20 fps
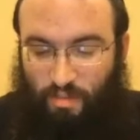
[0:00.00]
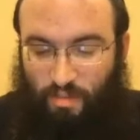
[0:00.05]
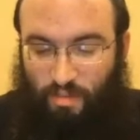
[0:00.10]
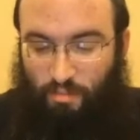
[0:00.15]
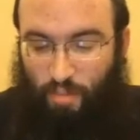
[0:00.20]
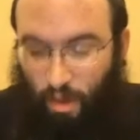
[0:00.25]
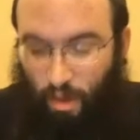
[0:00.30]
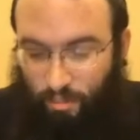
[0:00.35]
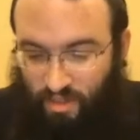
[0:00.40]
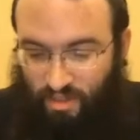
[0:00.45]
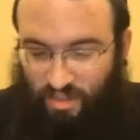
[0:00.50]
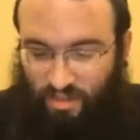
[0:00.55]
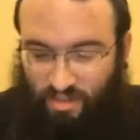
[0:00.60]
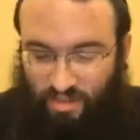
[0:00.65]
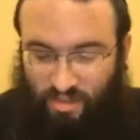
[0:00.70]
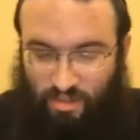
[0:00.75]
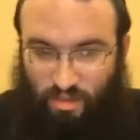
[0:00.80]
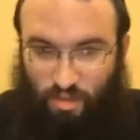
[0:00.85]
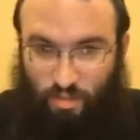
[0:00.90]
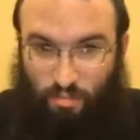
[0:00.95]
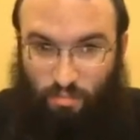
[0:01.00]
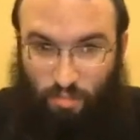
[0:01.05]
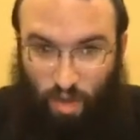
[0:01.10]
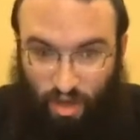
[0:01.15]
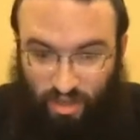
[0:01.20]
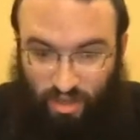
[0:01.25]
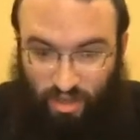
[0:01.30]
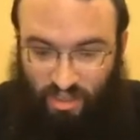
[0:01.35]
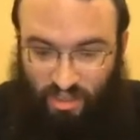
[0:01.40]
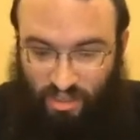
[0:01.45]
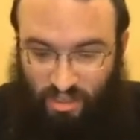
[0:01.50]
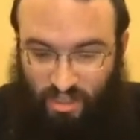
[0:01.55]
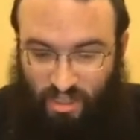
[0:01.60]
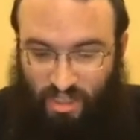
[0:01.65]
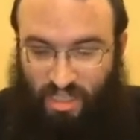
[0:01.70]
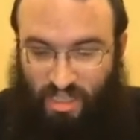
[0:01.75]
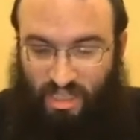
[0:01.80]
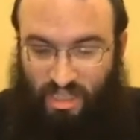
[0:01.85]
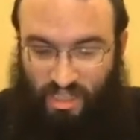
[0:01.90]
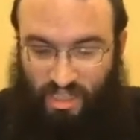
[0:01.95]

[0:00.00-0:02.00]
that mominus, money,